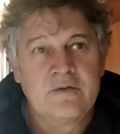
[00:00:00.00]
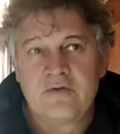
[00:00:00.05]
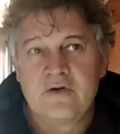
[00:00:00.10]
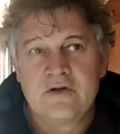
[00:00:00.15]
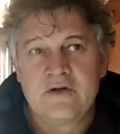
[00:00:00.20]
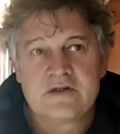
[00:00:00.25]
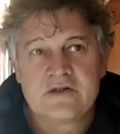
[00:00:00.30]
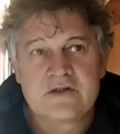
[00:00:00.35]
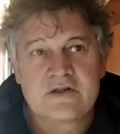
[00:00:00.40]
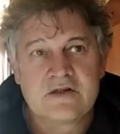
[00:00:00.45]
for
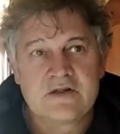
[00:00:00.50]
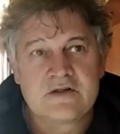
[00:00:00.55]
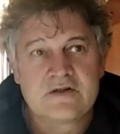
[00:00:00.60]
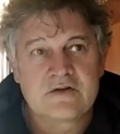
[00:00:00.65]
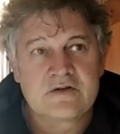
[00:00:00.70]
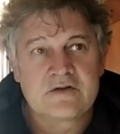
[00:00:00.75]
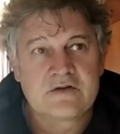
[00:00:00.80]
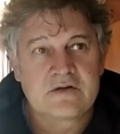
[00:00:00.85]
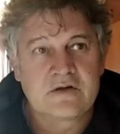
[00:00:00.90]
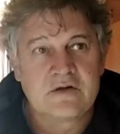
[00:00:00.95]

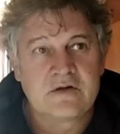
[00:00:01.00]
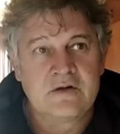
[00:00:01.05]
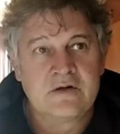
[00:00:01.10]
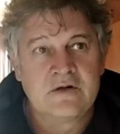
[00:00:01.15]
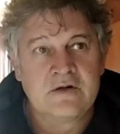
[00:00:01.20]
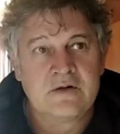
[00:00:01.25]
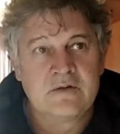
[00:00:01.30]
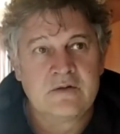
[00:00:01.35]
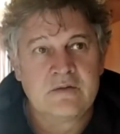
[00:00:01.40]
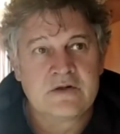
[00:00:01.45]
instance,
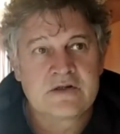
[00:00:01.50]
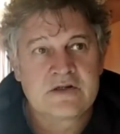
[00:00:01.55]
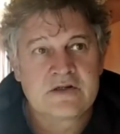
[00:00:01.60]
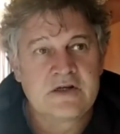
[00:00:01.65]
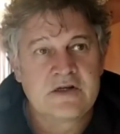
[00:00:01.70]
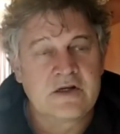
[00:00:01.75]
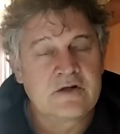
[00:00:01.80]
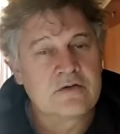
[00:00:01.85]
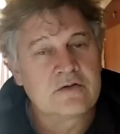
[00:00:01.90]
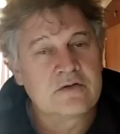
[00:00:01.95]
uh, was
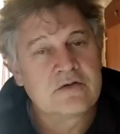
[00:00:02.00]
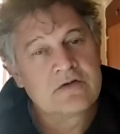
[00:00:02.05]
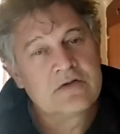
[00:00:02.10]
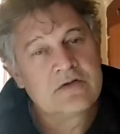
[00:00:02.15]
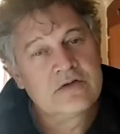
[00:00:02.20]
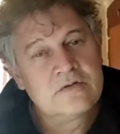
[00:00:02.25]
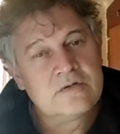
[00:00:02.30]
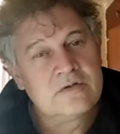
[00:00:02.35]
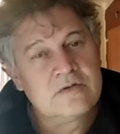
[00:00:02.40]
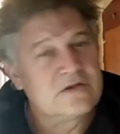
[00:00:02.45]
Sector
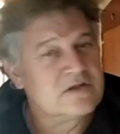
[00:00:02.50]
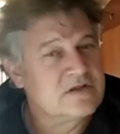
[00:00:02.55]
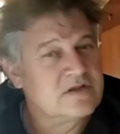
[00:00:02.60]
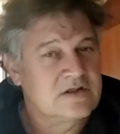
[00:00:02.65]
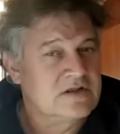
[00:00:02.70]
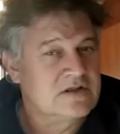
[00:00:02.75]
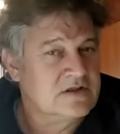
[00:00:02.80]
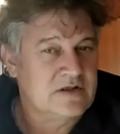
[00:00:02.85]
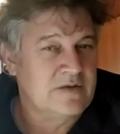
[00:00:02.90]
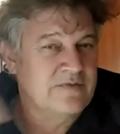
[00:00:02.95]
2, and
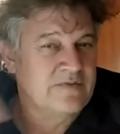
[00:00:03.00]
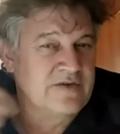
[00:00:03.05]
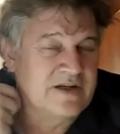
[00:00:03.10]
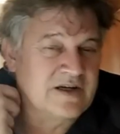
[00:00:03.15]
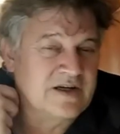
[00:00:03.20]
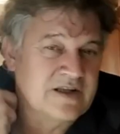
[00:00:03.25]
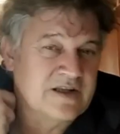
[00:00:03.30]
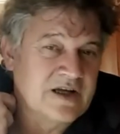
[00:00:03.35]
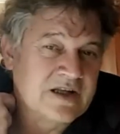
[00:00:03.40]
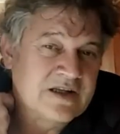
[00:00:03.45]
something
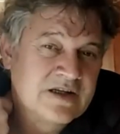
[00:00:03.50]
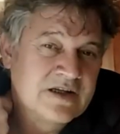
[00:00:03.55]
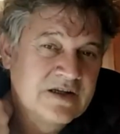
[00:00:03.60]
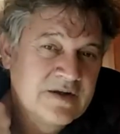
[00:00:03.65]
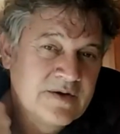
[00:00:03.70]
like that.